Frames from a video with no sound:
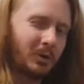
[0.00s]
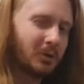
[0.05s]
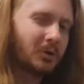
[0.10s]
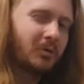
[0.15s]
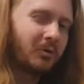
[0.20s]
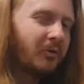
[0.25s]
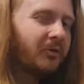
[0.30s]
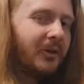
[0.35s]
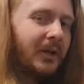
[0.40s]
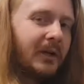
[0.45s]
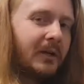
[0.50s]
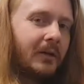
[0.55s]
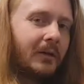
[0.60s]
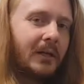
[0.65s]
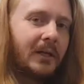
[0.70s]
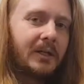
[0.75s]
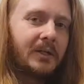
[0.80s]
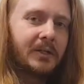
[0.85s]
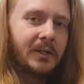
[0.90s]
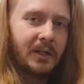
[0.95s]
does feel
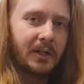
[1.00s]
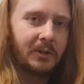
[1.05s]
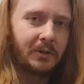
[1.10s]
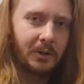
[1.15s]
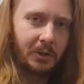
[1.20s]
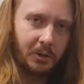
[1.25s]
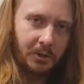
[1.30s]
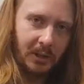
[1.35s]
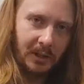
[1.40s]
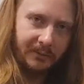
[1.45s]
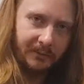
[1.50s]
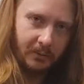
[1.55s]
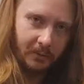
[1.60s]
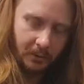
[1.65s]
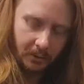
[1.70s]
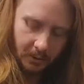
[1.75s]
easier to travel